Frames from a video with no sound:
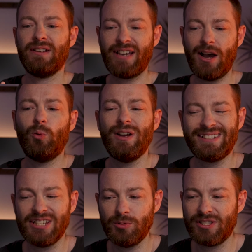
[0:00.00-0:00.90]
Can't
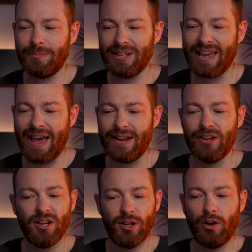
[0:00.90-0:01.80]
wait to use them
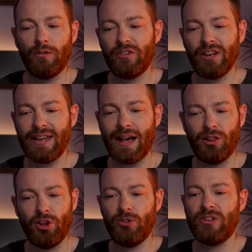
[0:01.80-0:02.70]
again. Hopefully
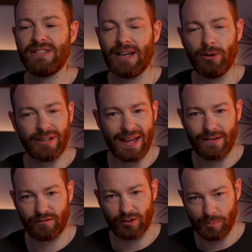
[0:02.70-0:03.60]
I'll loan these out
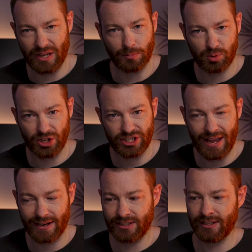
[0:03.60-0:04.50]
again for a bigger
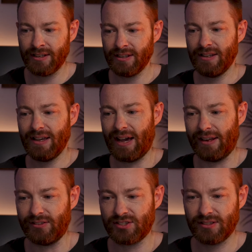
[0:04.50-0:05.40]
project
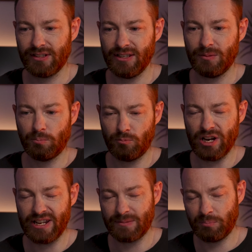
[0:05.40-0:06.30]
and
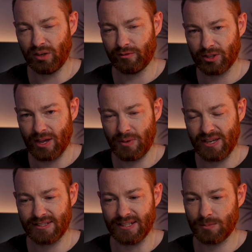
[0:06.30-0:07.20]
really put them through their
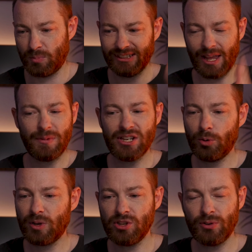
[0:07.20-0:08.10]
paces. Let me
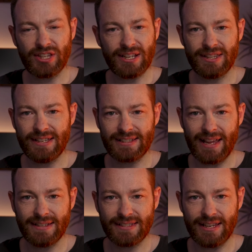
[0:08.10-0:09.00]
know what you think of these
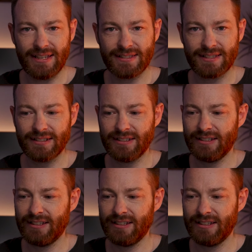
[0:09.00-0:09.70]
lenses.